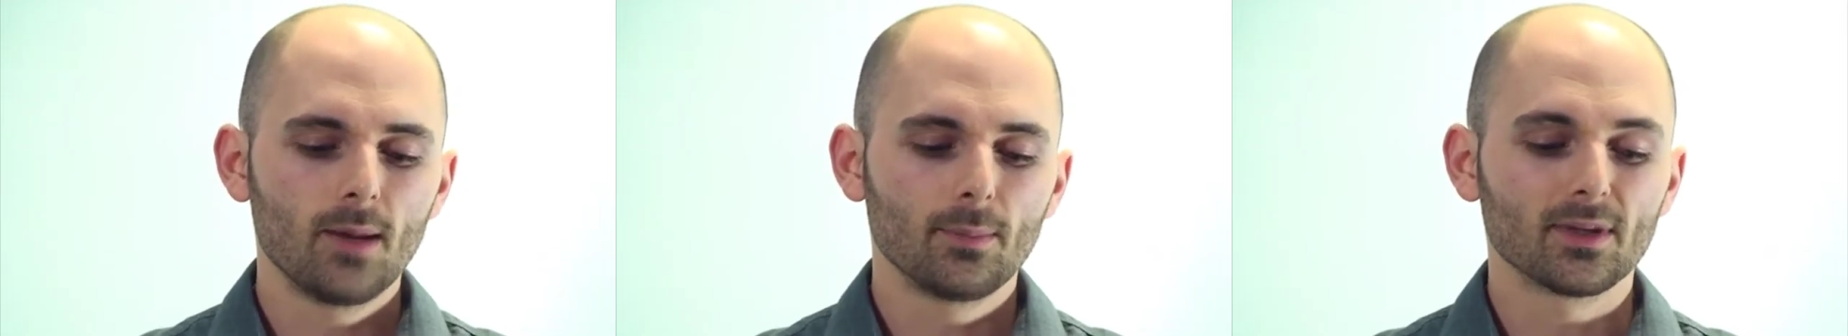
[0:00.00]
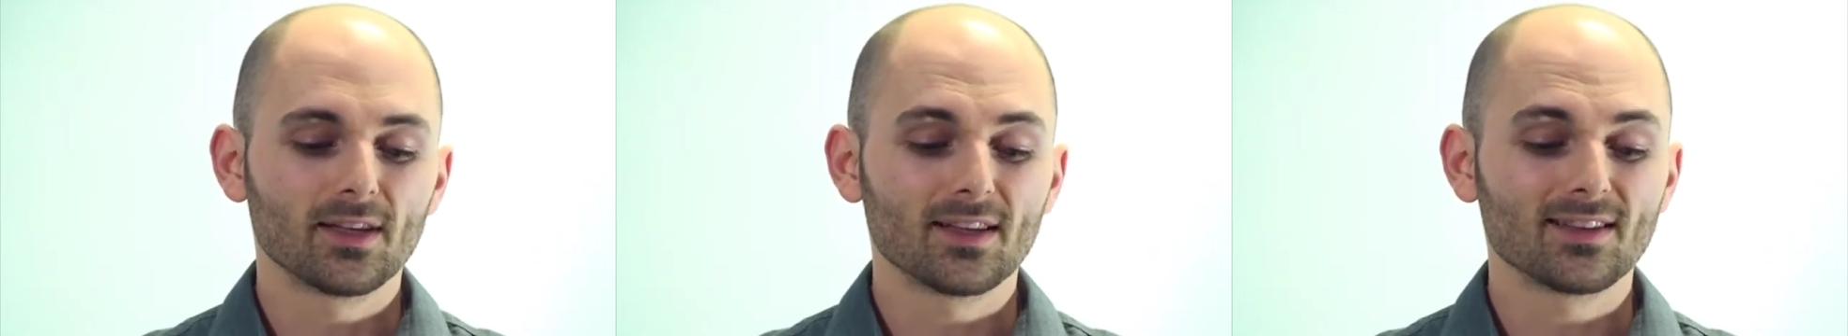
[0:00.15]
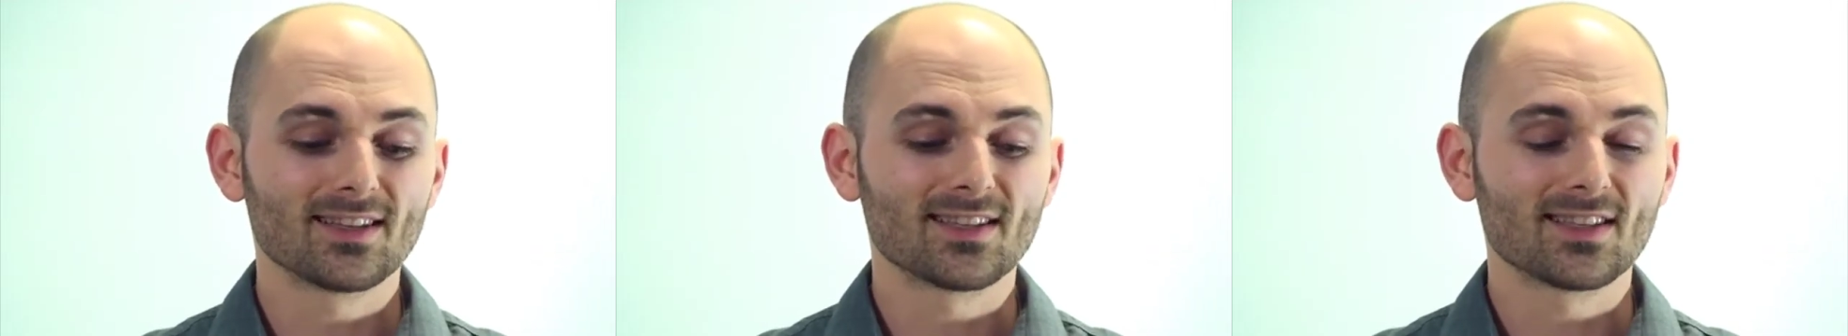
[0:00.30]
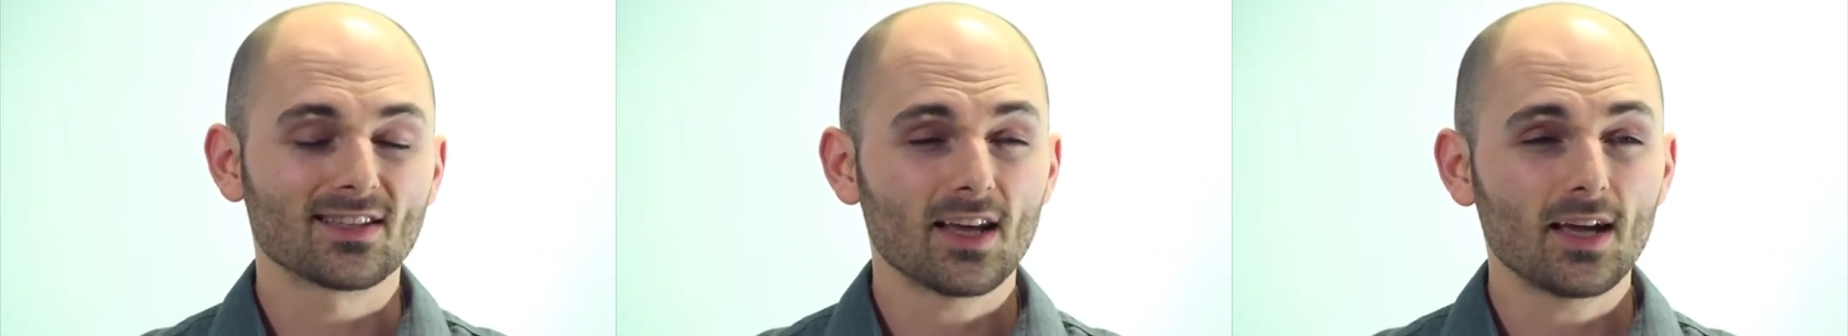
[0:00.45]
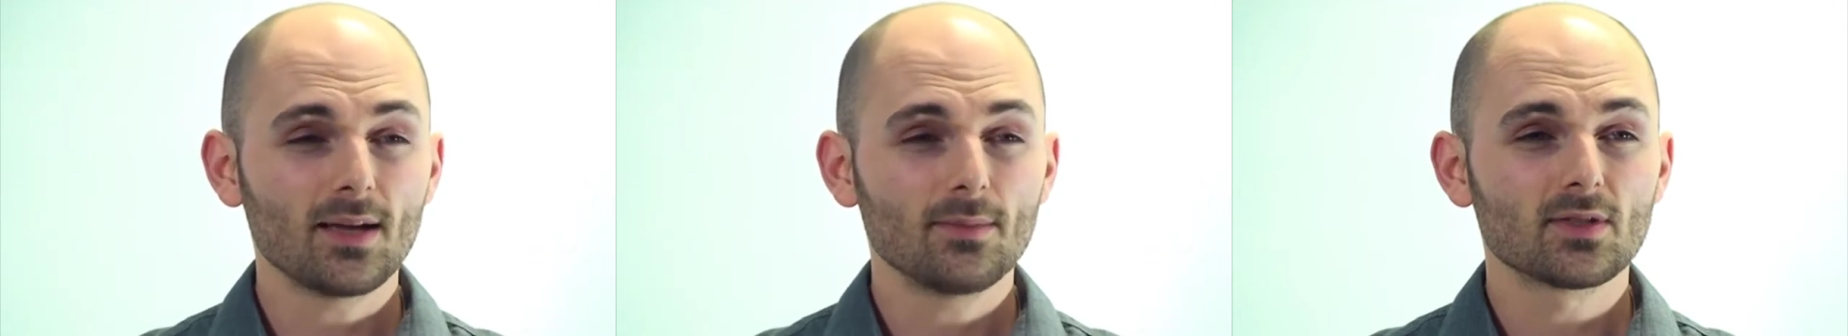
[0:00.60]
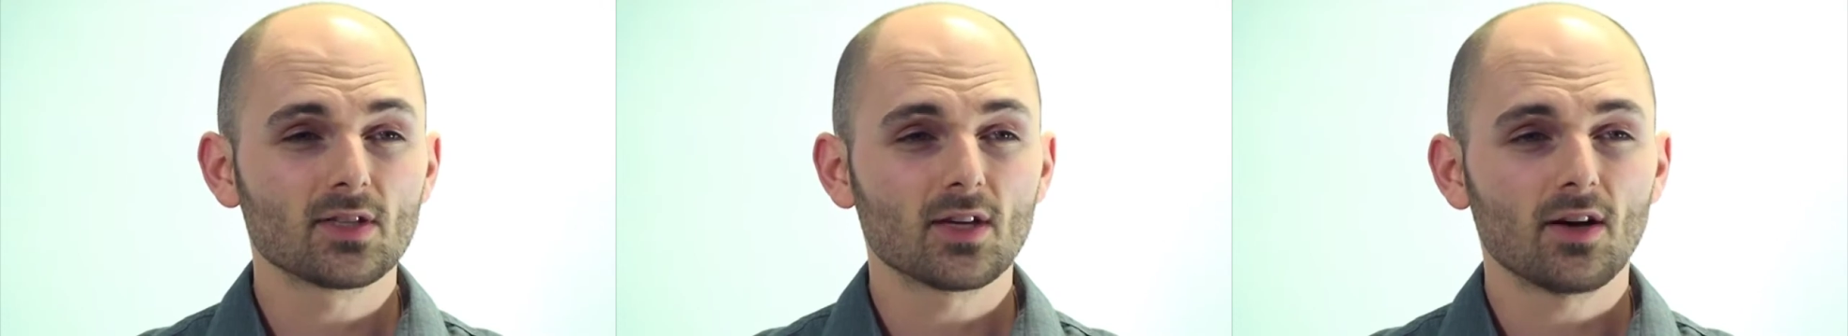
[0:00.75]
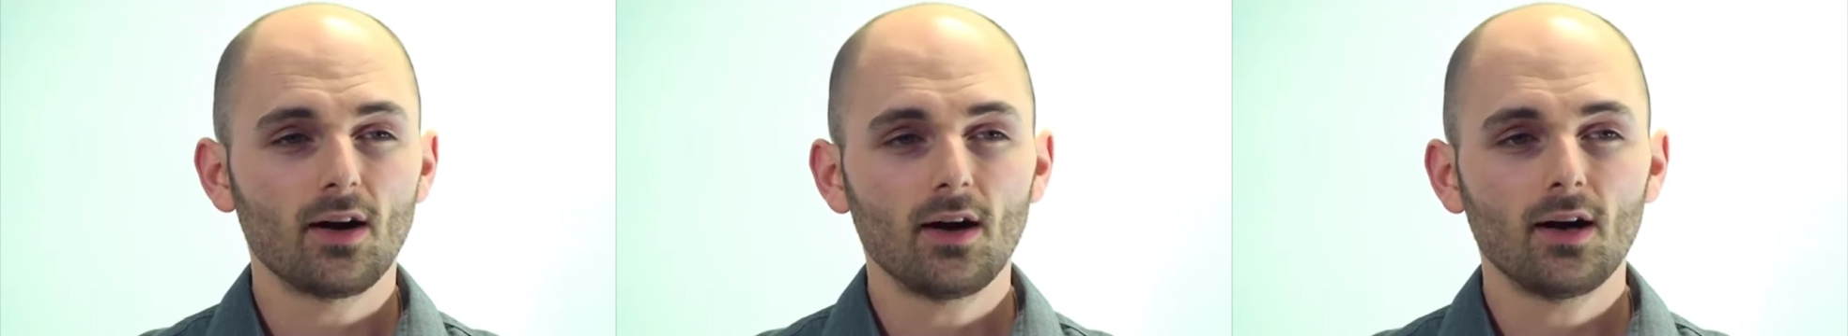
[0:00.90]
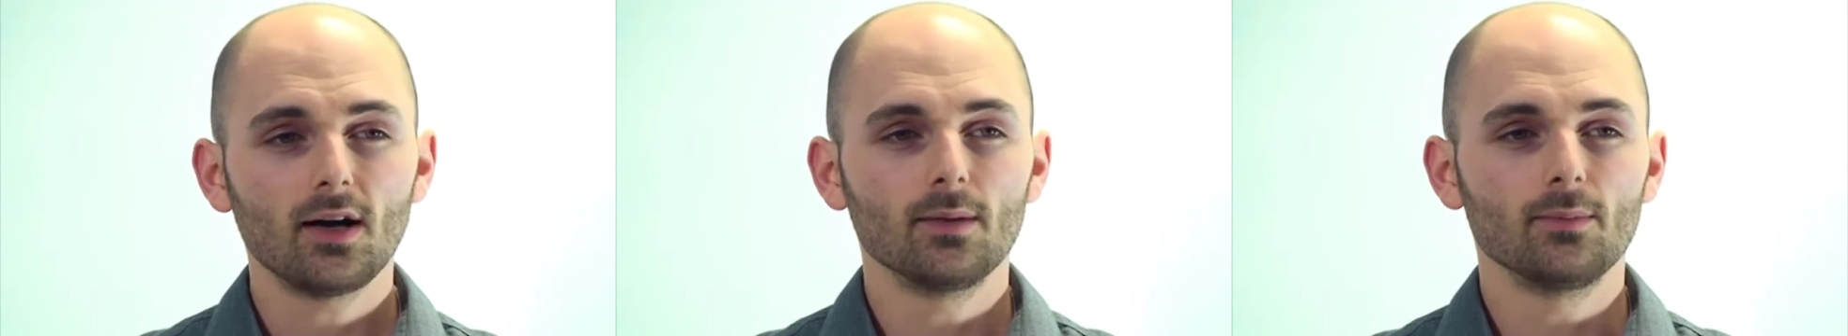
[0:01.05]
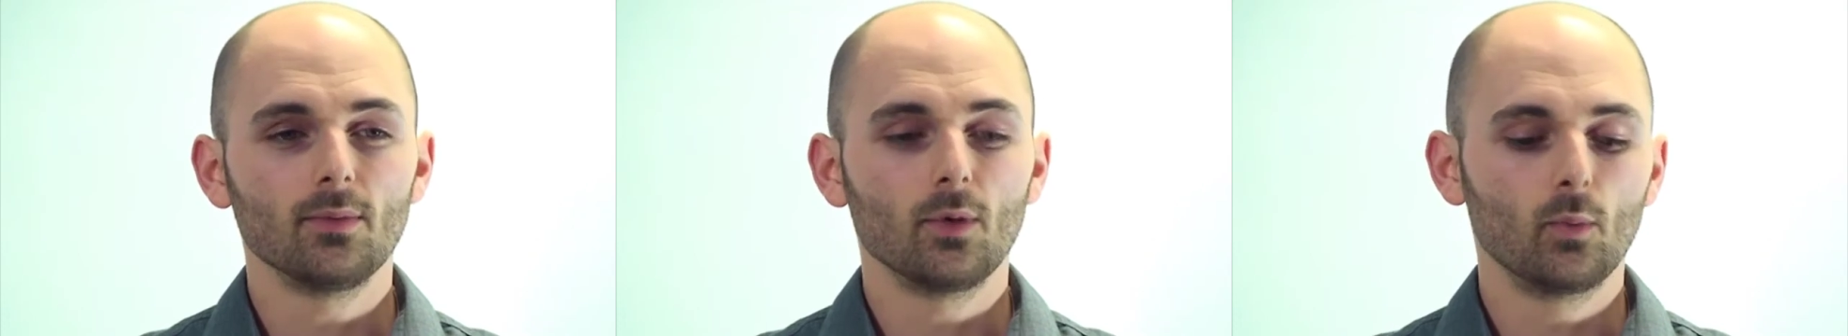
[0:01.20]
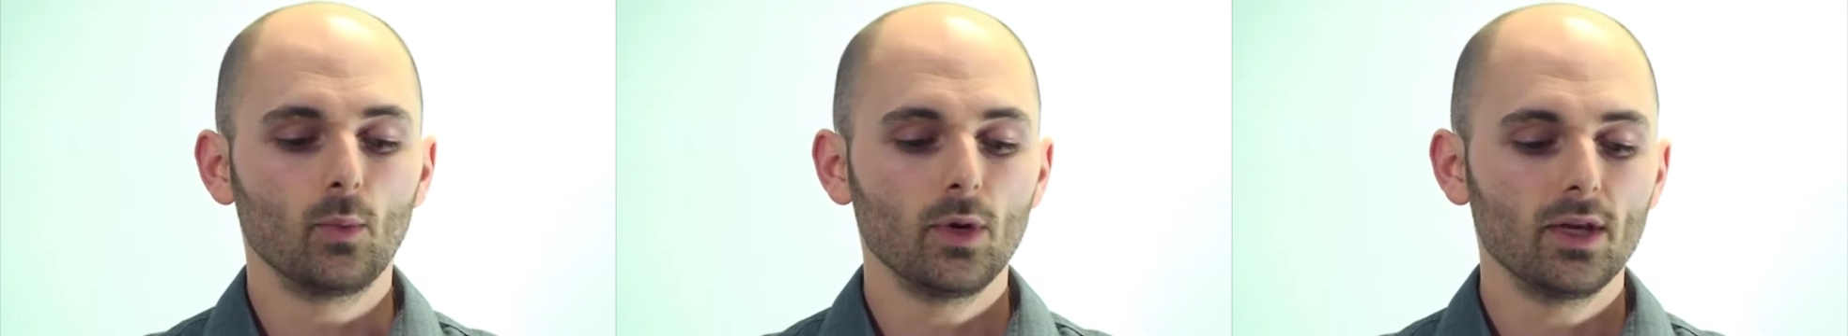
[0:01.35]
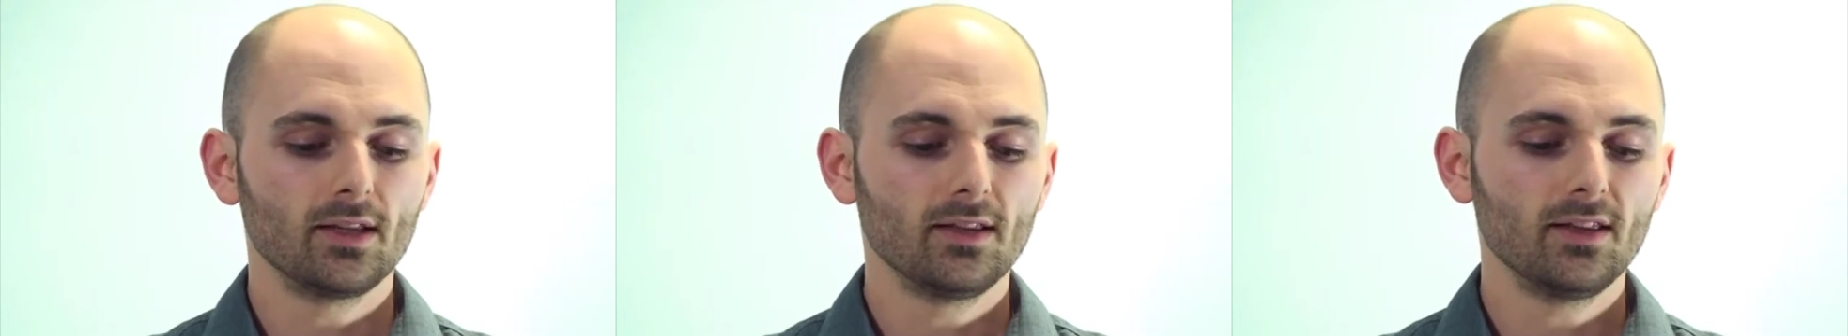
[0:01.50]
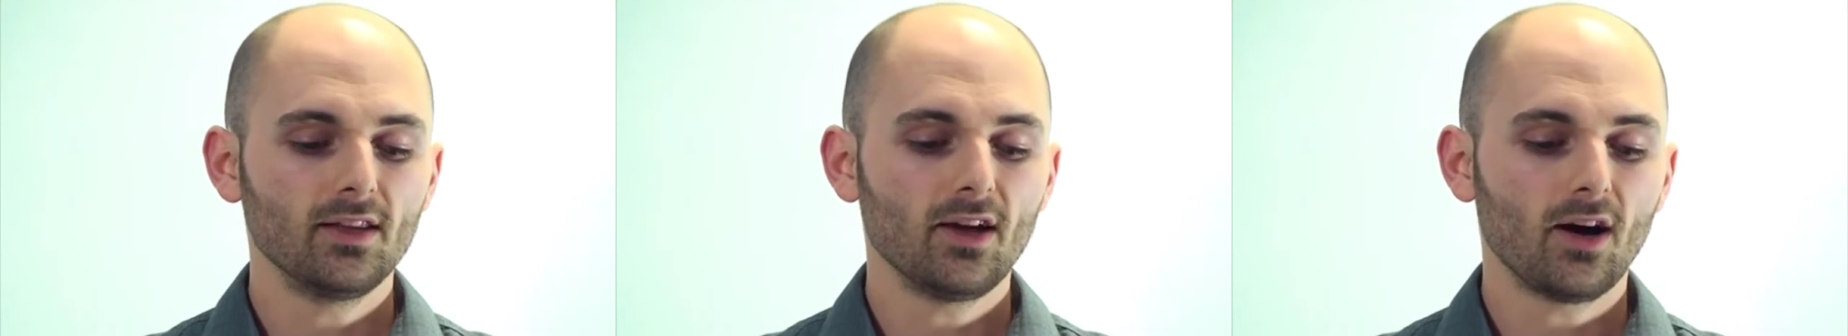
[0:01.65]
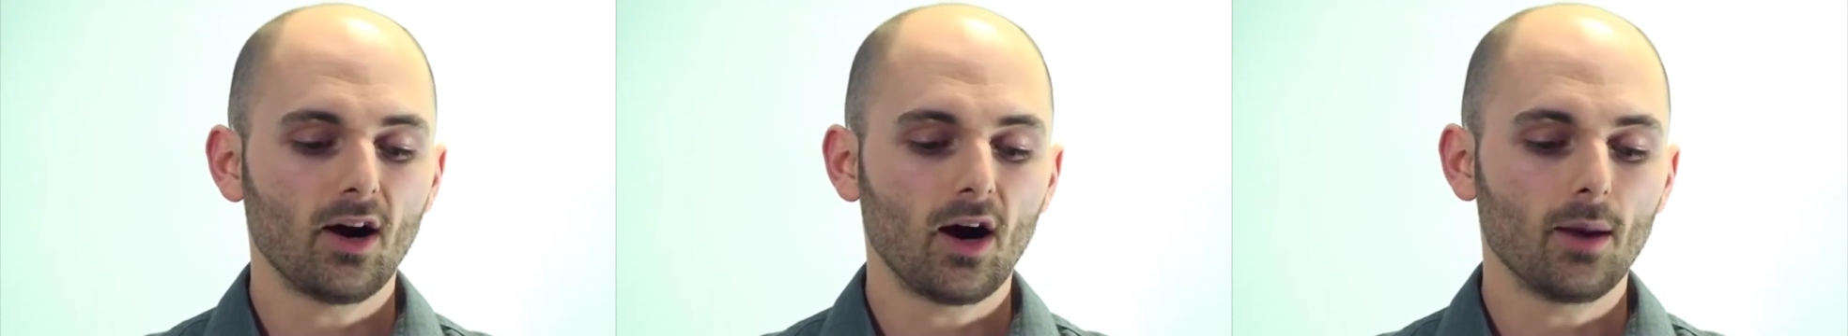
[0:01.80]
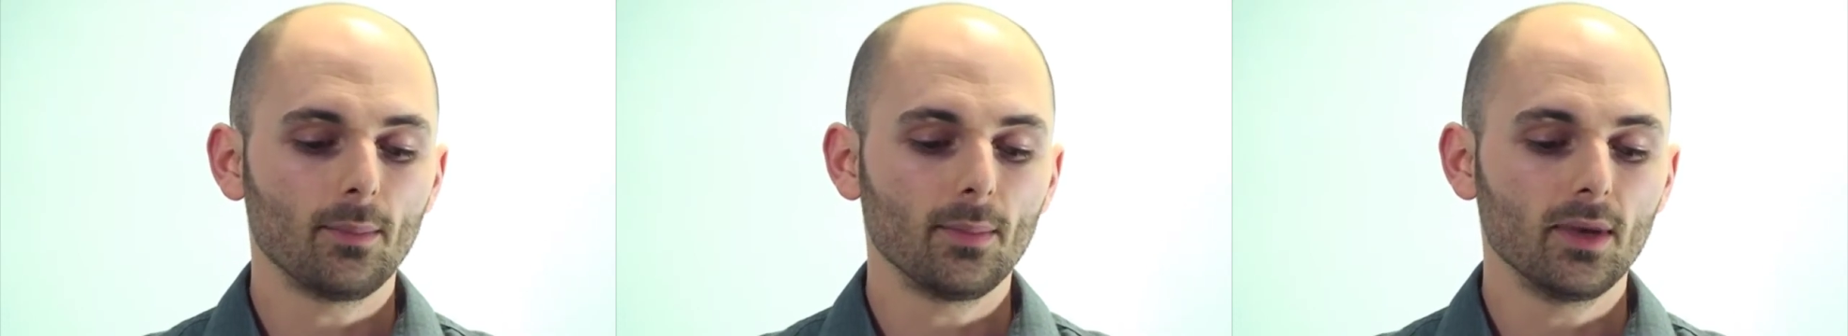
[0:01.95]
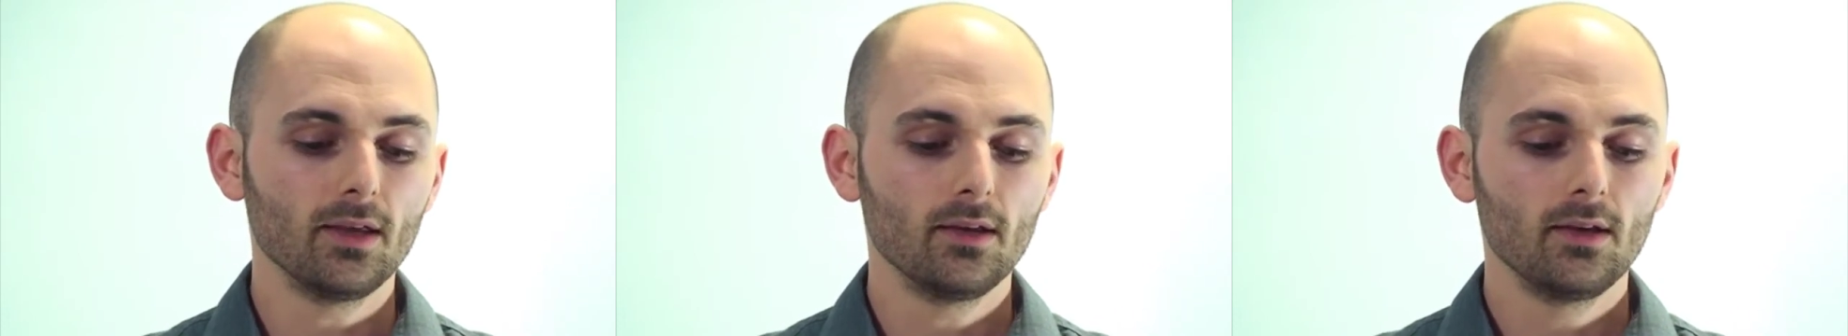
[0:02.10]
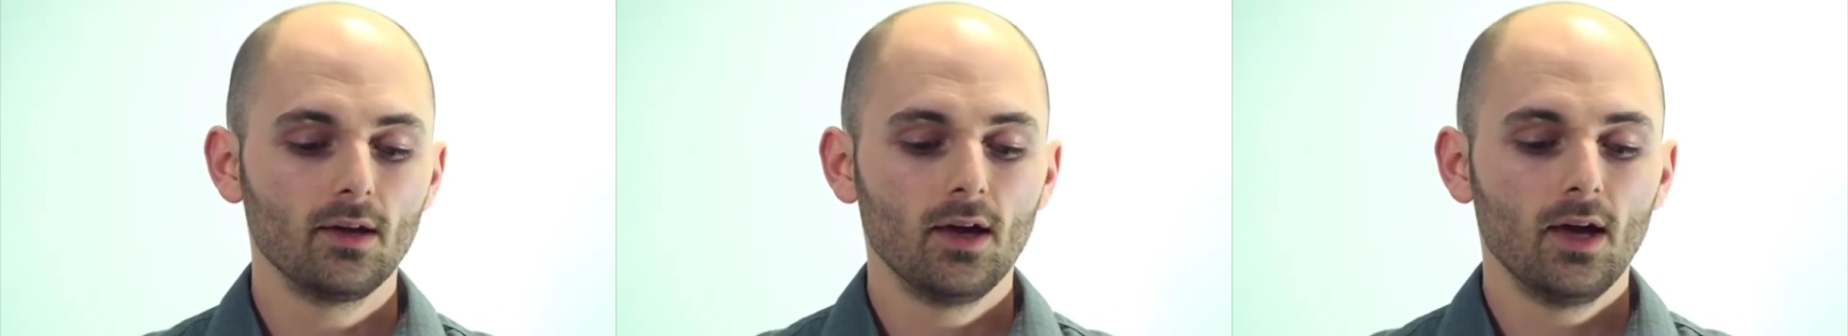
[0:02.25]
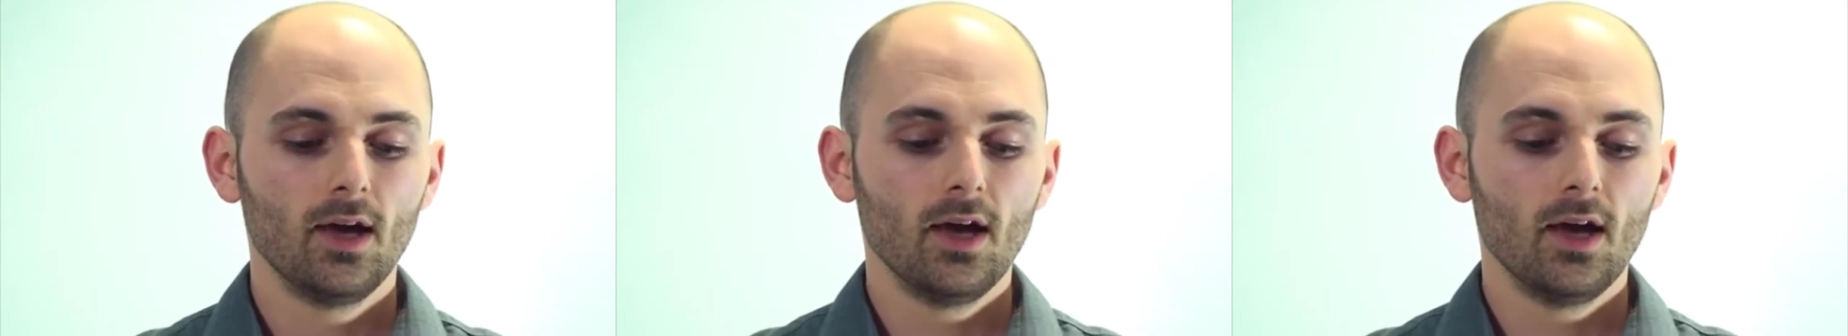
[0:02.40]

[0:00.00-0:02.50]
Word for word: but at the same time weaken the army